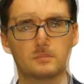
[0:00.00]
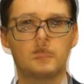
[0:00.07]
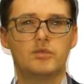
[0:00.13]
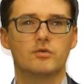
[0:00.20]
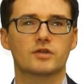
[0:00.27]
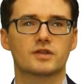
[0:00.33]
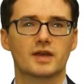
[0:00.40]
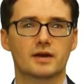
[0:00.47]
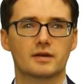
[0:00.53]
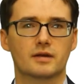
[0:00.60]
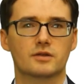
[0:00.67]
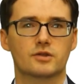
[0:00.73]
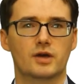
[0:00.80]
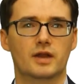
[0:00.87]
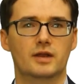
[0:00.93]
There are technical
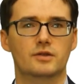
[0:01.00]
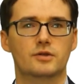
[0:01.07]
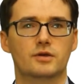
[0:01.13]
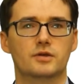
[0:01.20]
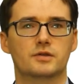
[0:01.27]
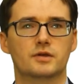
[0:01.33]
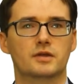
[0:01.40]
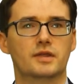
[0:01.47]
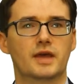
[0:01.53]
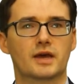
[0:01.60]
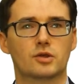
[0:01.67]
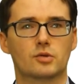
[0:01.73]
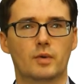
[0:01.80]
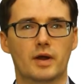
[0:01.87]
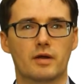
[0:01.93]
challenges in the
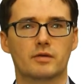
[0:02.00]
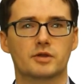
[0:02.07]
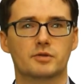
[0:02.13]
actuarial